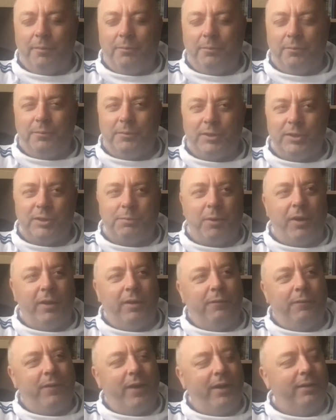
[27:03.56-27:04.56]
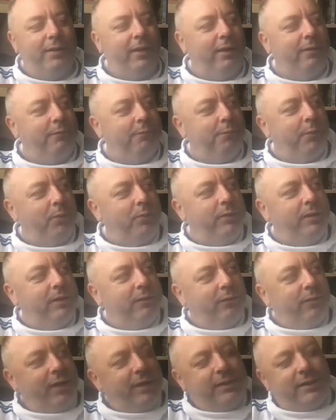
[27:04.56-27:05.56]
despite the fact they've built this
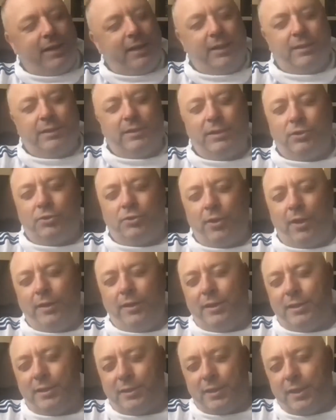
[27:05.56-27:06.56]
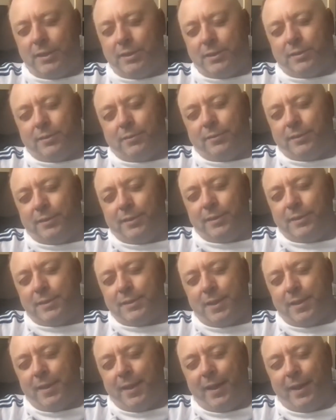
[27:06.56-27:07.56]
fantastic training centre and things
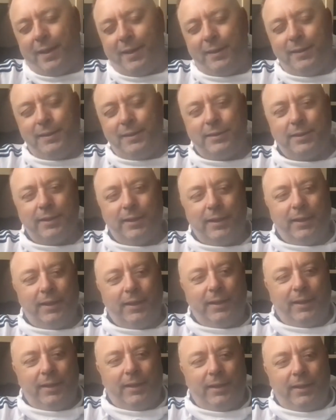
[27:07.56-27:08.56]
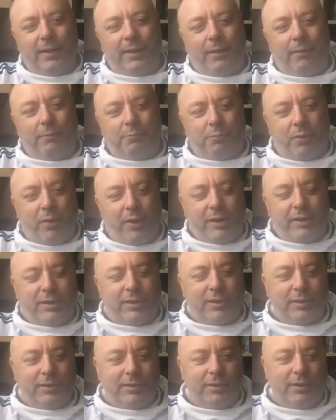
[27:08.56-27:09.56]
like that. And it's, you know,
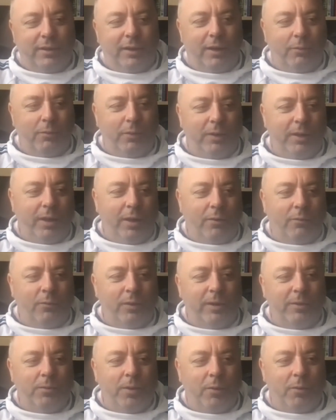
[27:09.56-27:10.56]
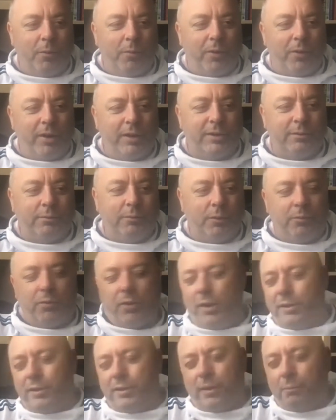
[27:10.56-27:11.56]
Brighton, you know, we get on really well with Brighton, but
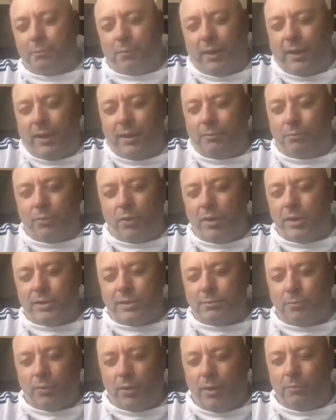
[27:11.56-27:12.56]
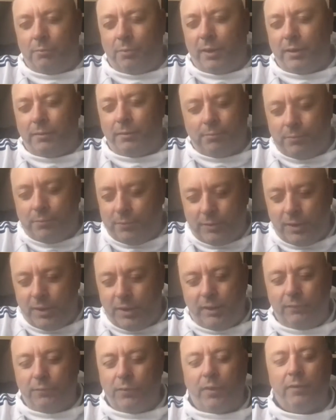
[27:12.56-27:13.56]
Brighton don't play in Brighton. Brighton play
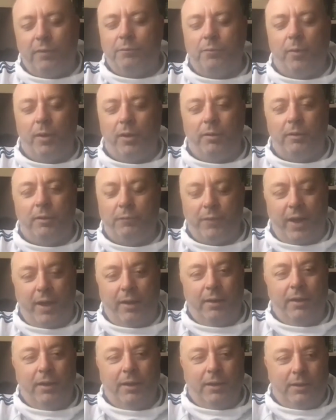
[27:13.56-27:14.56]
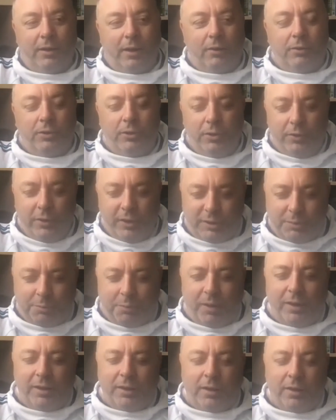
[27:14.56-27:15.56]
35 miles. In fact, you know, Lewes
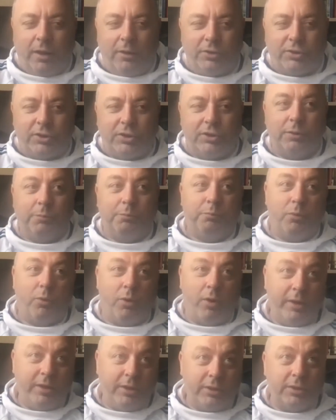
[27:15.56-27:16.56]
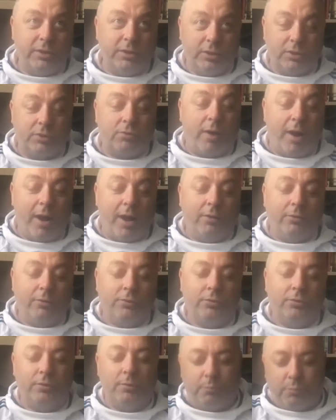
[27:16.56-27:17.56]
play closer to Brighton's
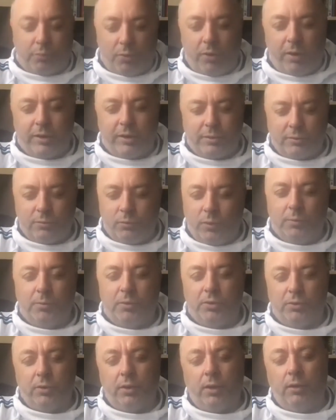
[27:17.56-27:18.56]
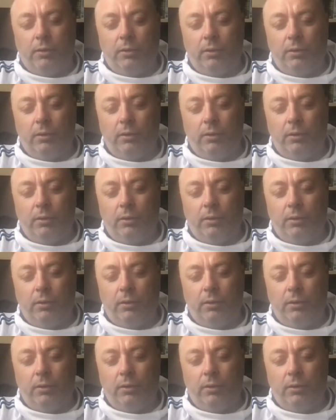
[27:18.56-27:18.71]
ground than Brighton women do.